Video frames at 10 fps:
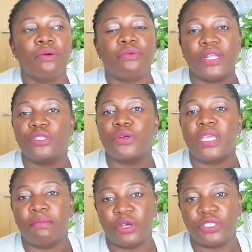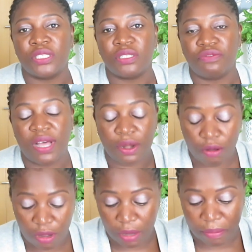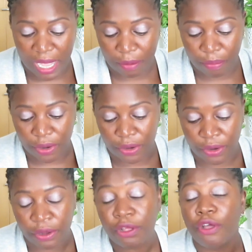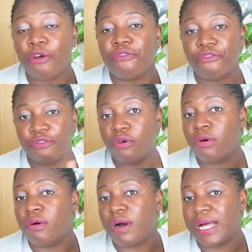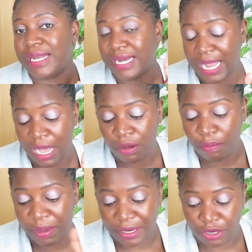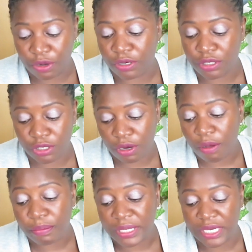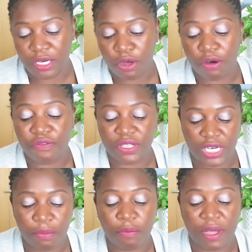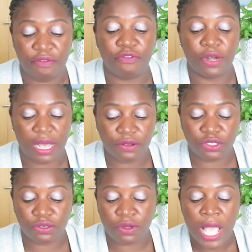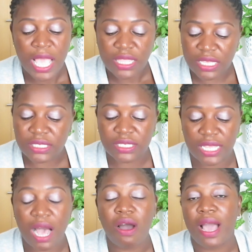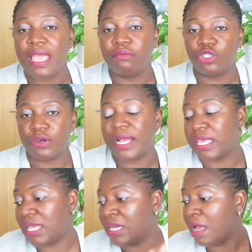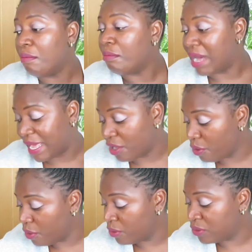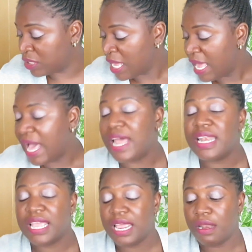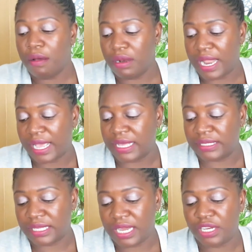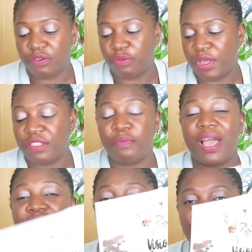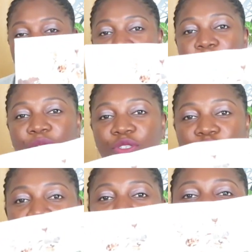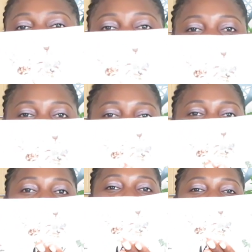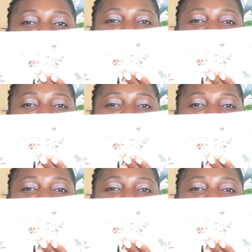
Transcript: rental emergency fund on a back burner for now, but not completely off the table, but for now. So this is how I am tracking my goals. And then, like I said, with my vision board, so my